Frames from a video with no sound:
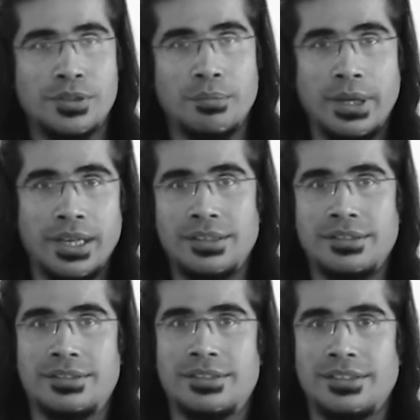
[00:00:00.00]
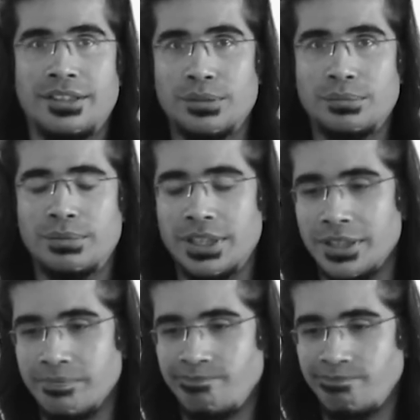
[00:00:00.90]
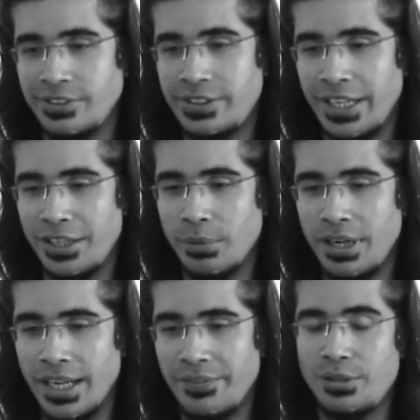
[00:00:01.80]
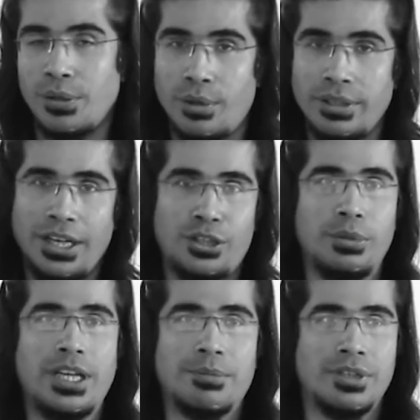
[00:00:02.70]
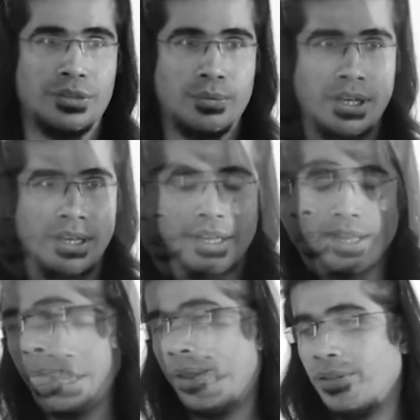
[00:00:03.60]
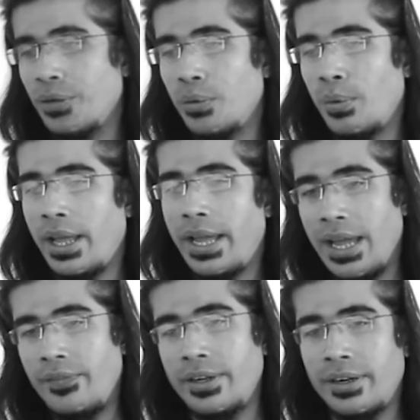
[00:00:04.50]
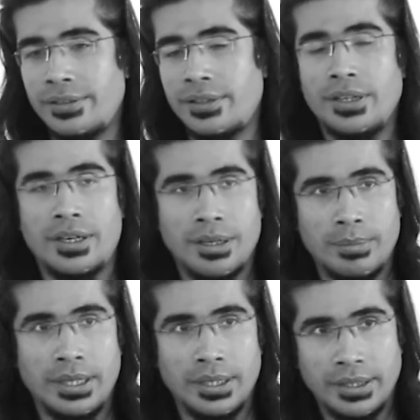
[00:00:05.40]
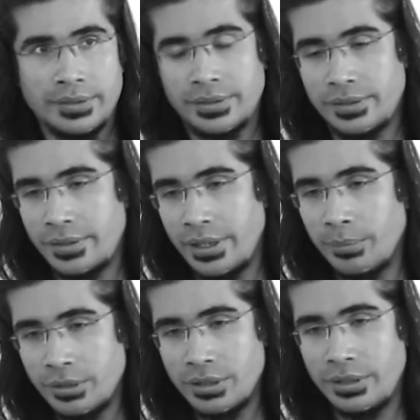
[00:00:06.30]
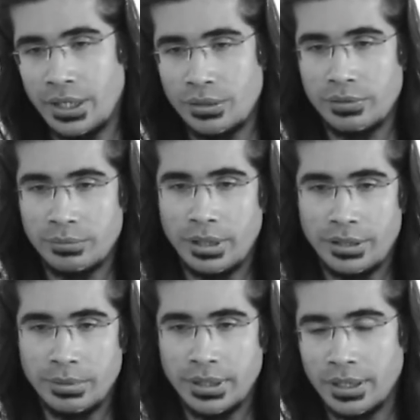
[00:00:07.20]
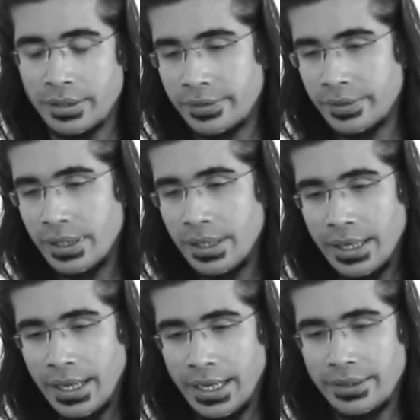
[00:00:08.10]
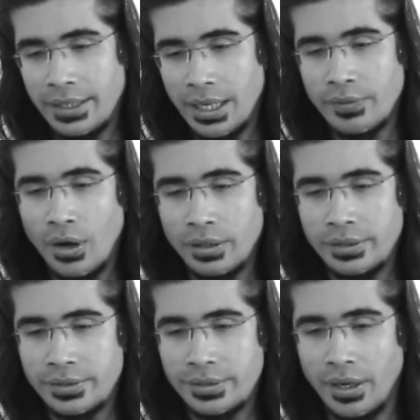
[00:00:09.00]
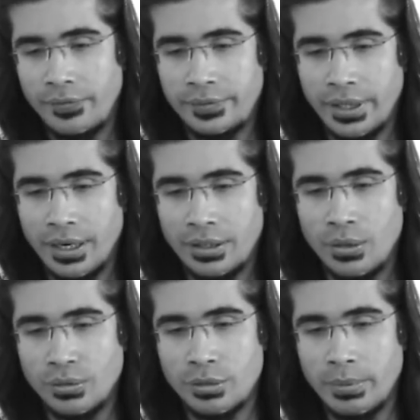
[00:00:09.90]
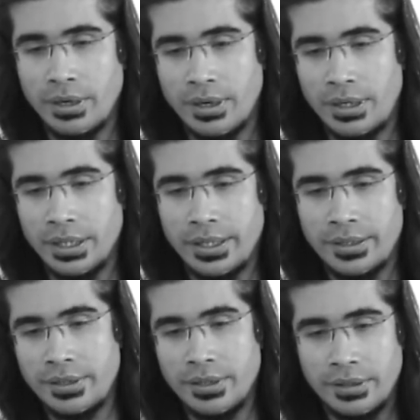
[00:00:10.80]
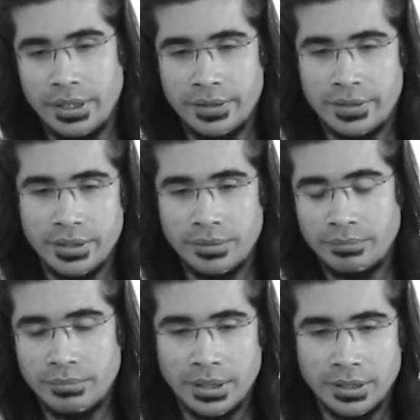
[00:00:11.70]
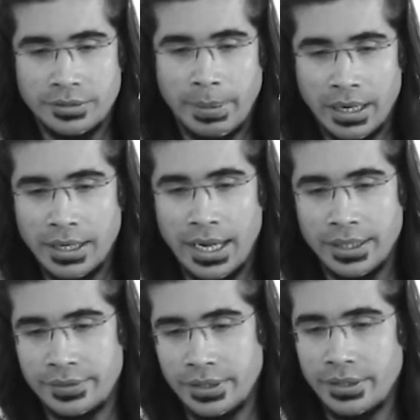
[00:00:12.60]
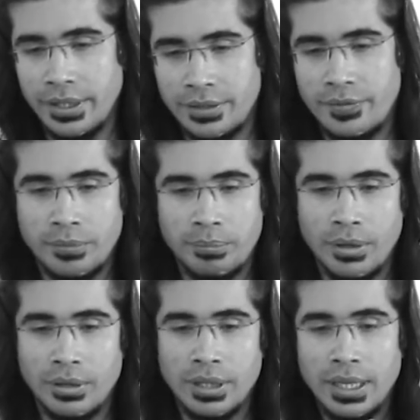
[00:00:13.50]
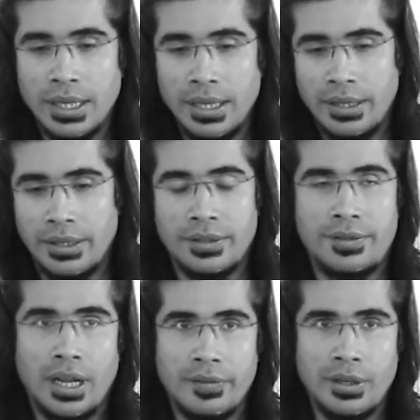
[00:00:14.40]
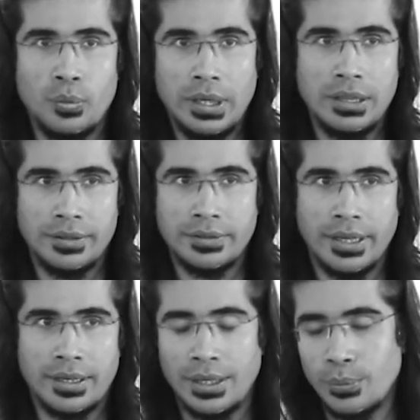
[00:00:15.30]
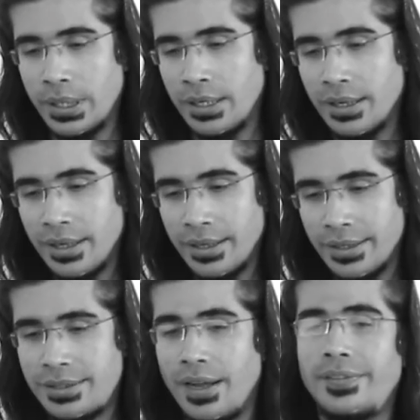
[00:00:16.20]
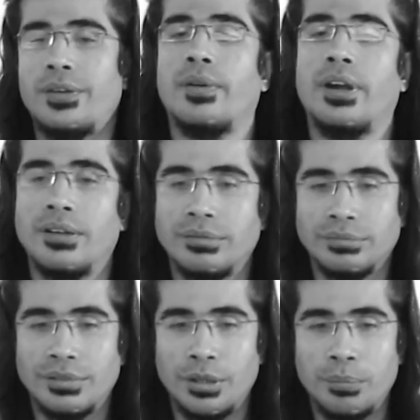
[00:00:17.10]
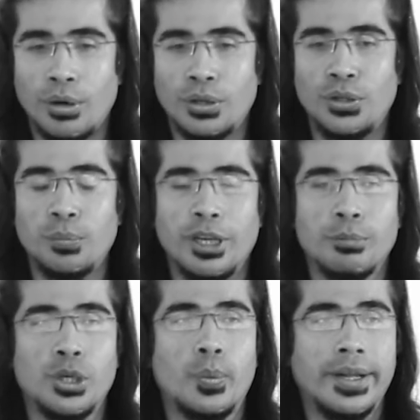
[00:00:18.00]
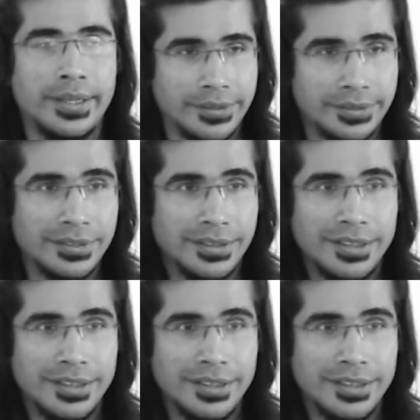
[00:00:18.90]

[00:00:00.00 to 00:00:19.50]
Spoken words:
was a big thing in my life, so I wanted that to be captured as well. So what I have here is a DNA double helix. It's three-dimensional tattoo with multiple colors, and then I've got stuff that are close to my heart. Like there's a spiral galaxy, there's a football, there's a driving wheel, there's a cycling wheel. Stuff that were important to me in my 20s.